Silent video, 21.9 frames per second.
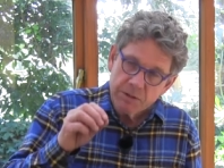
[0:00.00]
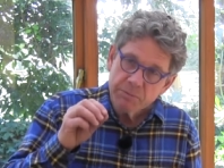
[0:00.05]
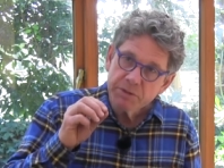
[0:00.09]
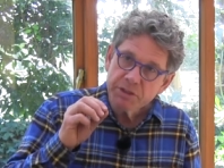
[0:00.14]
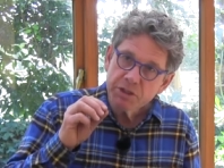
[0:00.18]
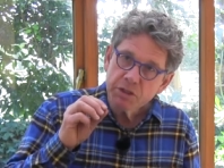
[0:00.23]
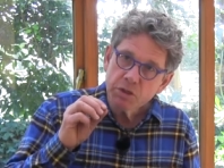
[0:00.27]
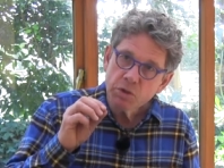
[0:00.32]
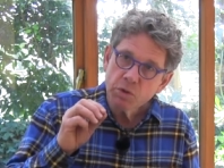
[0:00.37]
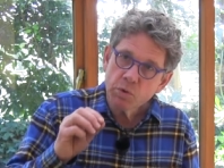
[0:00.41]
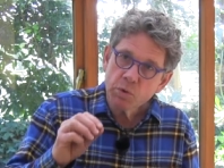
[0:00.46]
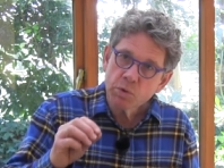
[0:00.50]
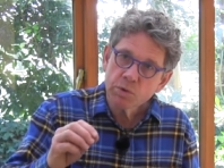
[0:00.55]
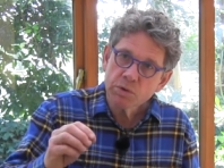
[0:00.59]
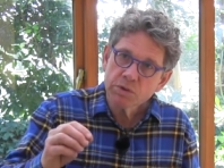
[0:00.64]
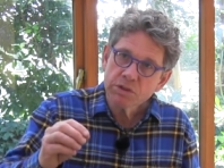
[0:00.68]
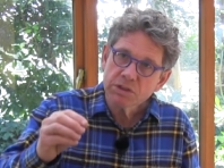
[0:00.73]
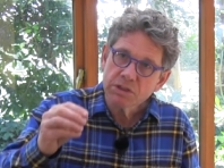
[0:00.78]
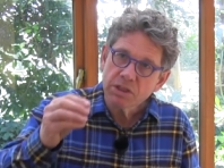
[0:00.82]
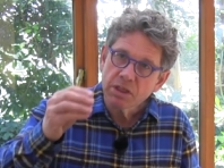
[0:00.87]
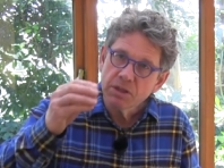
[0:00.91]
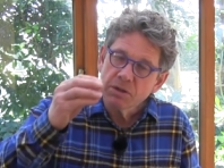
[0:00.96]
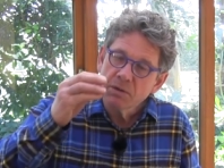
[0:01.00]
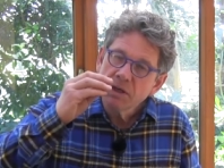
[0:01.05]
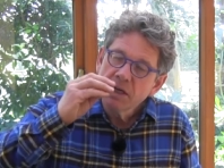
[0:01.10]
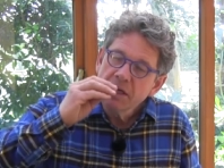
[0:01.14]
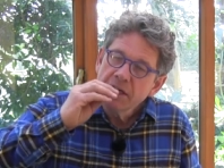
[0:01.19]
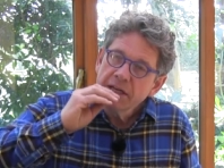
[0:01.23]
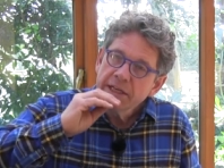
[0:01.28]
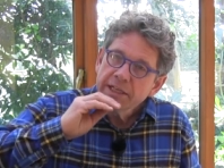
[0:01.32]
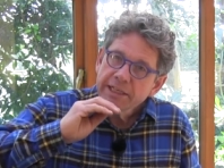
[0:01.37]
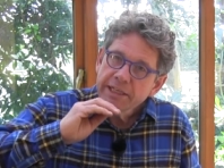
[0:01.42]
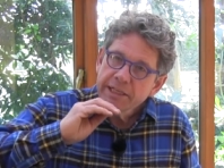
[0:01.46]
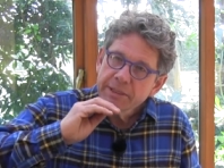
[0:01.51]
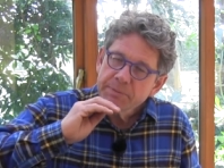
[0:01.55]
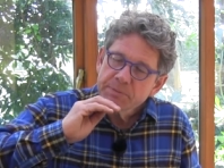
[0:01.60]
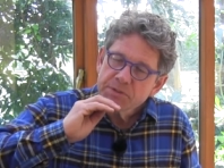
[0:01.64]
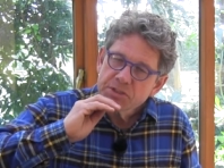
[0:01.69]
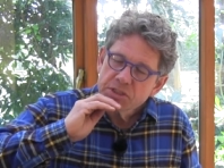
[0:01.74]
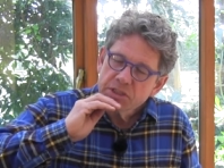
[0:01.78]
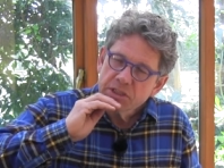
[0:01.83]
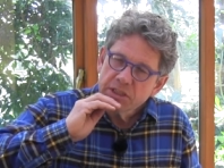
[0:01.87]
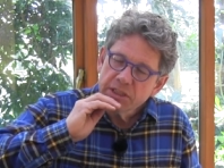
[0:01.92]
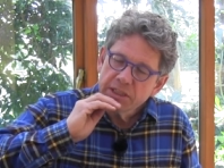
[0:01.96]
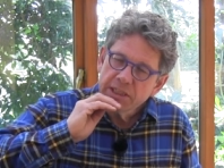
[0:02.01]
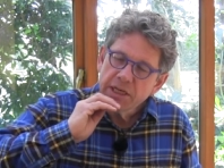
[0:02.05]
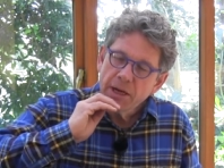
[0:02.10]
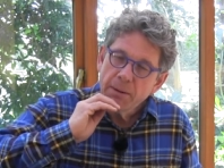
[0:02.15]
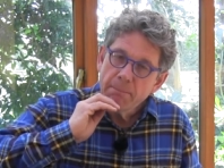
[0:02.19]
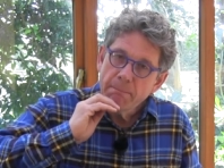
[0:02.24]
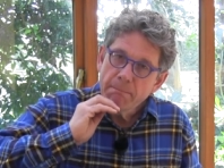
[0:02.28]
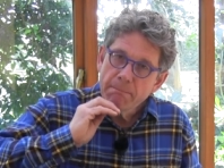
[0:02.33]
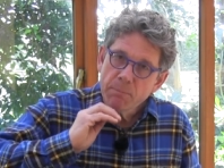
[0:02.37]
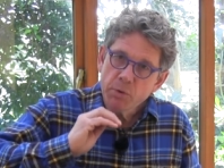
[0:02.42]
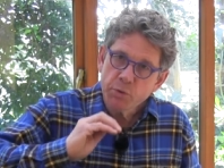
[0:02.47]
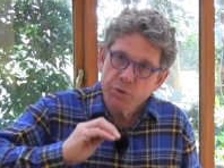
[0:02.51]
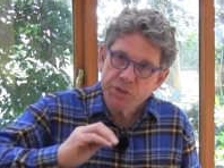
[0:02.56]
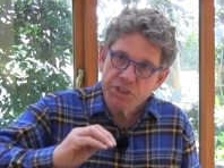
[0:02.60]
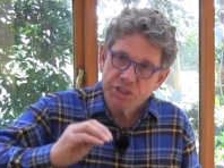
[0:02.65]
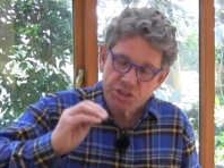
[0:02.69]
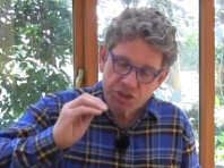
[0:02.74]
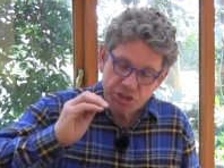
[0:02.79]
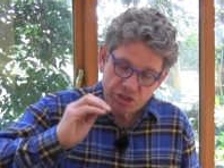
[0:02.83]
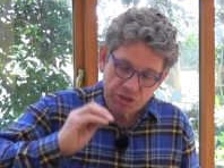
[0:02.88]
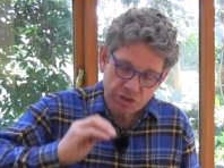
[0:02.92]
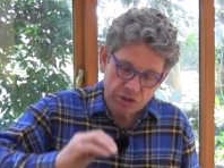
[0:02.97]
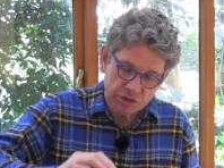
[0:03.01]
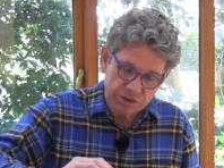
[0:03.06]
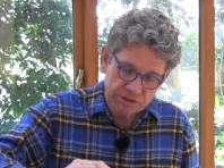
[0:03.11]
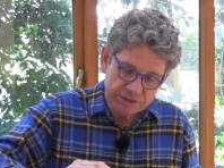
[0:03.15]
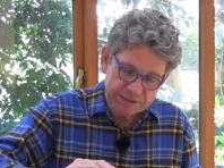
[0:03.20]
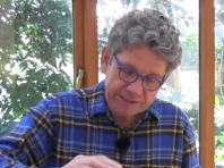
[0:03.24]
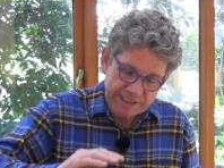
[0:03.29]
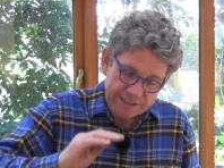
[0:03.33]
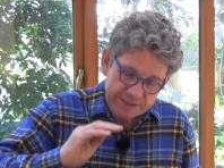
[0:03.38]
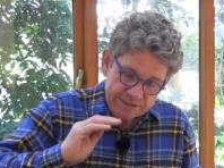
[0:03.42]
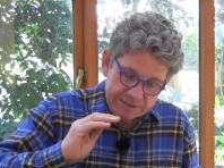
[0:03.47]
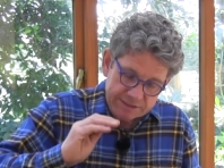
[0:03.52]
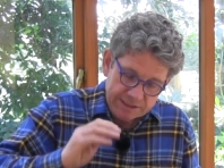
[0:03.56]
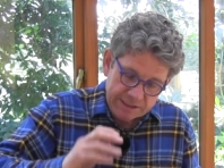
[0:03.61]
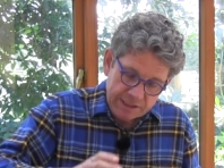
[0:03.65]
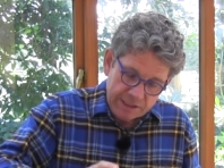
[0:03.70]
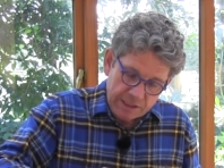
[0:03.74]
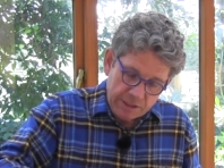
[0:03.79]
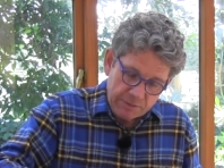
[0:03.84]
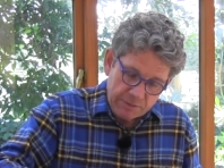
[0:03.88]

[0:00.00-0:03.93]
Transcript: but it also keeps the moisture content